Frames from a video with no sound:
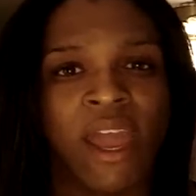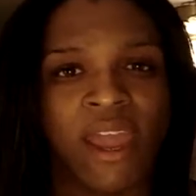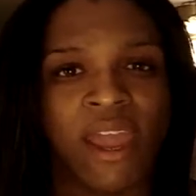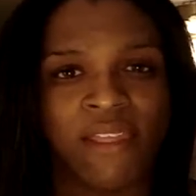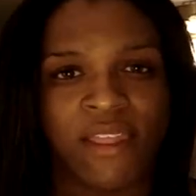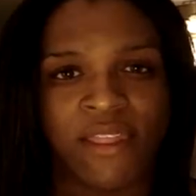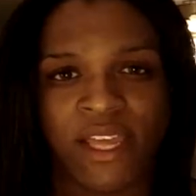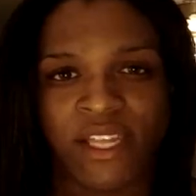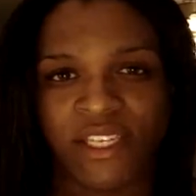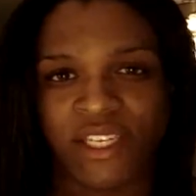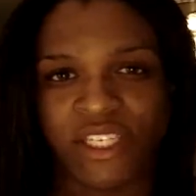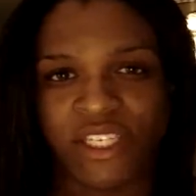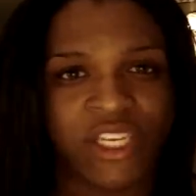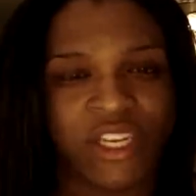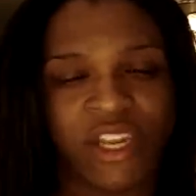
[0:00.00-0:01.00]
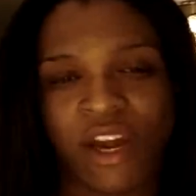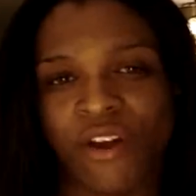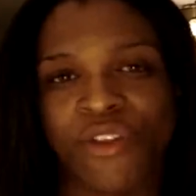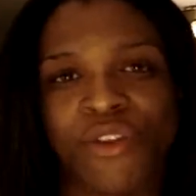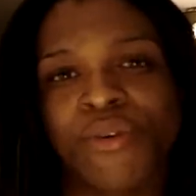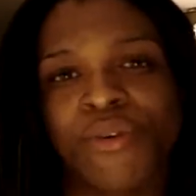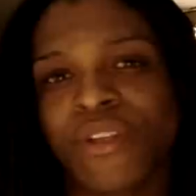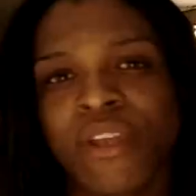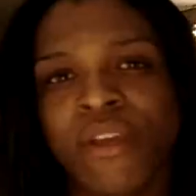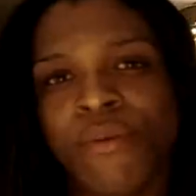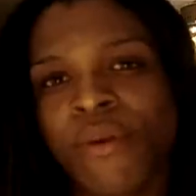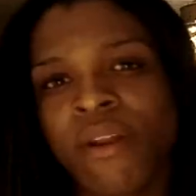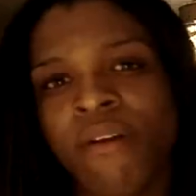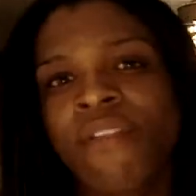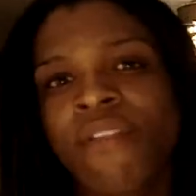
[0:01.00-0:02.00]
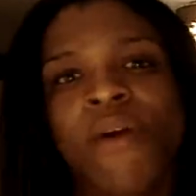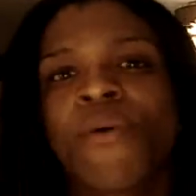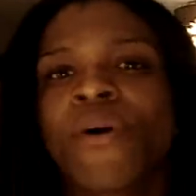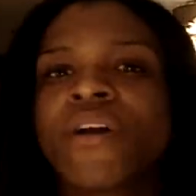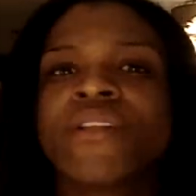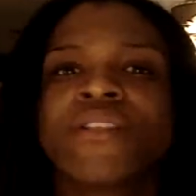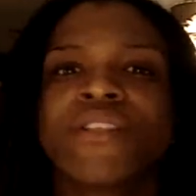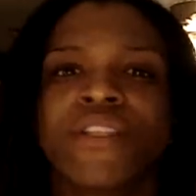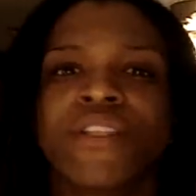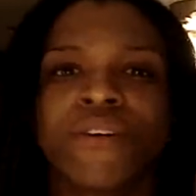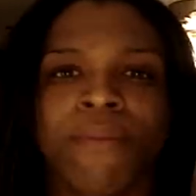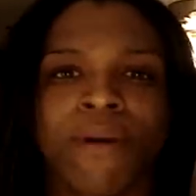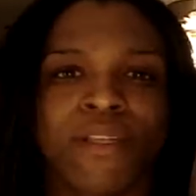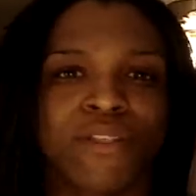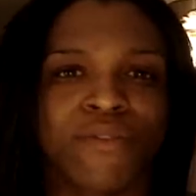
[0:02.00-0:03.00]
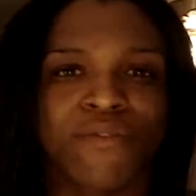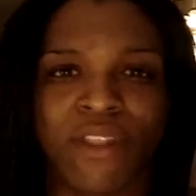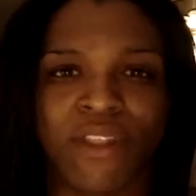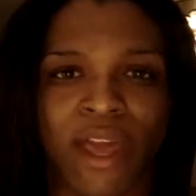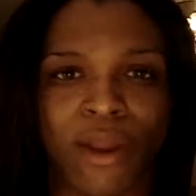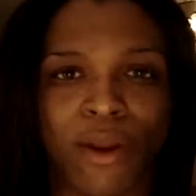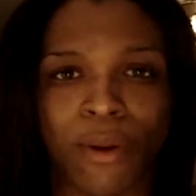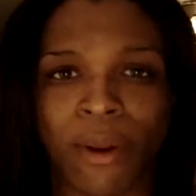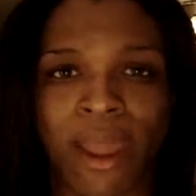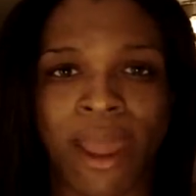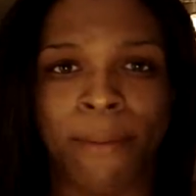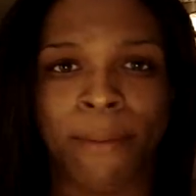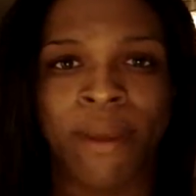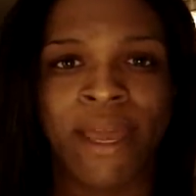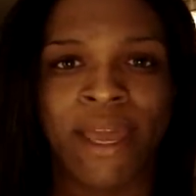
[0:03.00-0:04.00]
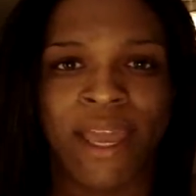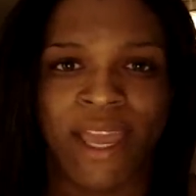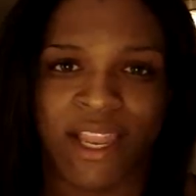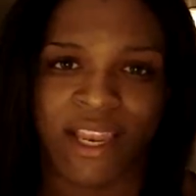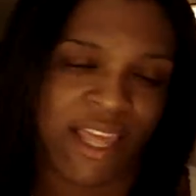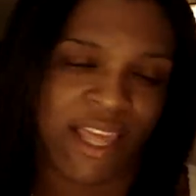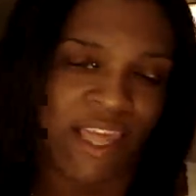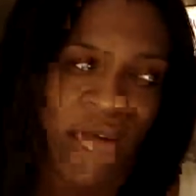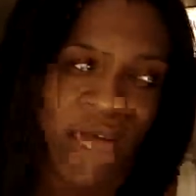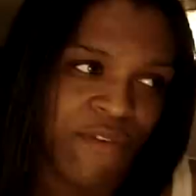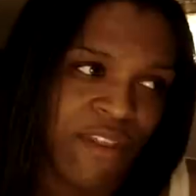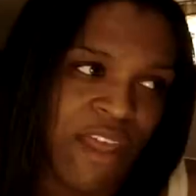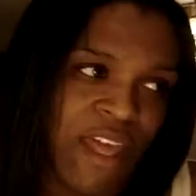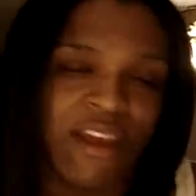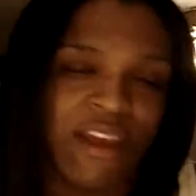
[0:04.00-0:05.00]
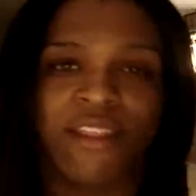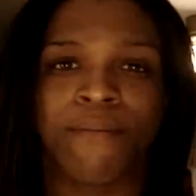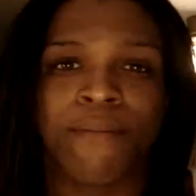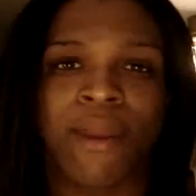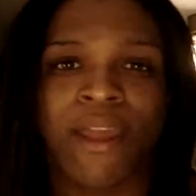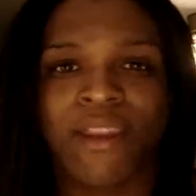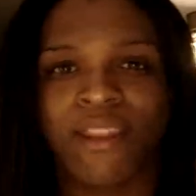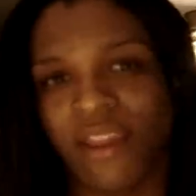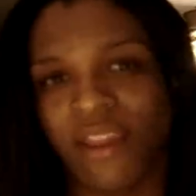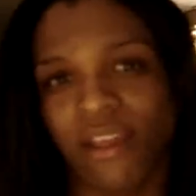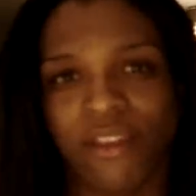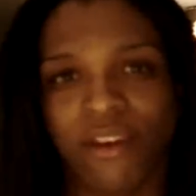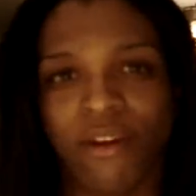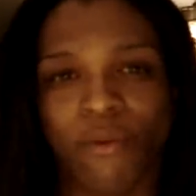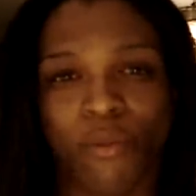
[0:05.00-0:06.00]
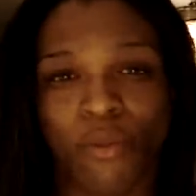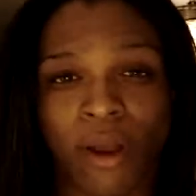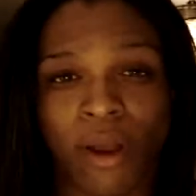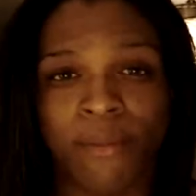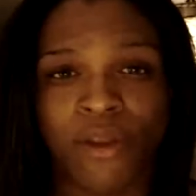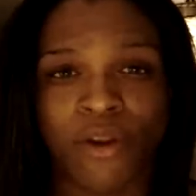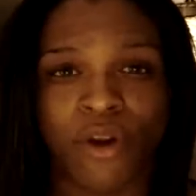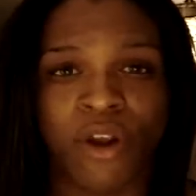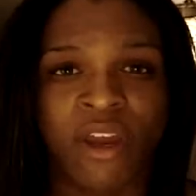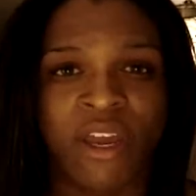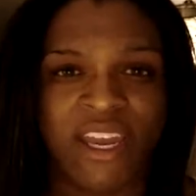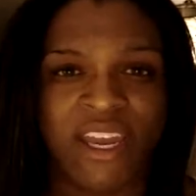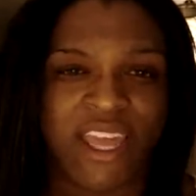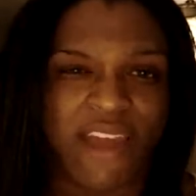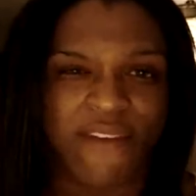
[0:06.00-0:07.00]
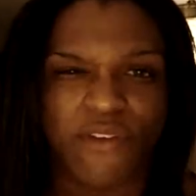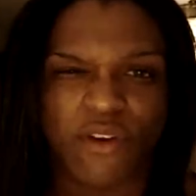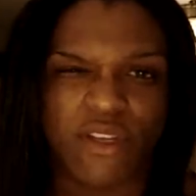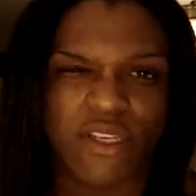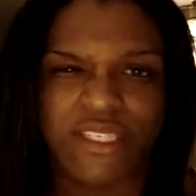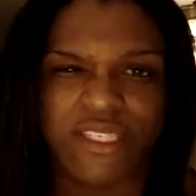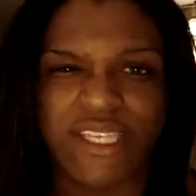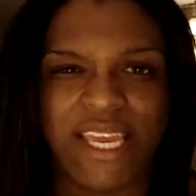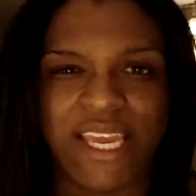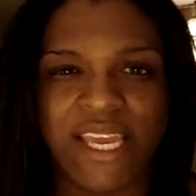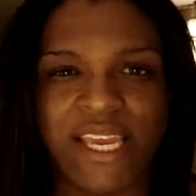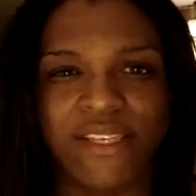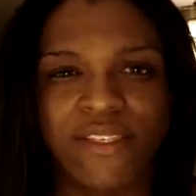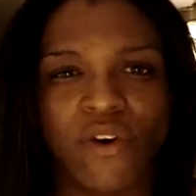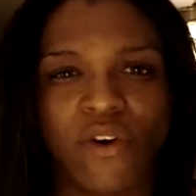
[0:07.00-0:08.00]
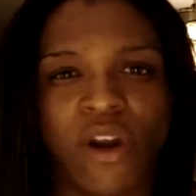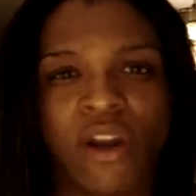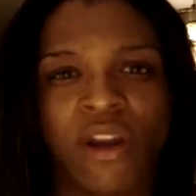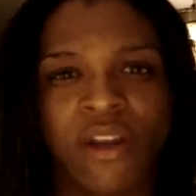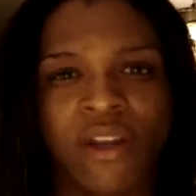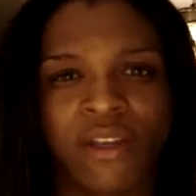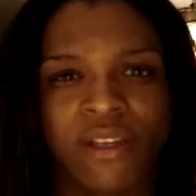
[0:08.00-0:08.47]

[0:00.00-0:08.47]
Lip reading: and then they just shit on you and did whatever they wanted to do, made you feel like crap, and left you for that other man or that other woman, or gave you a disease, or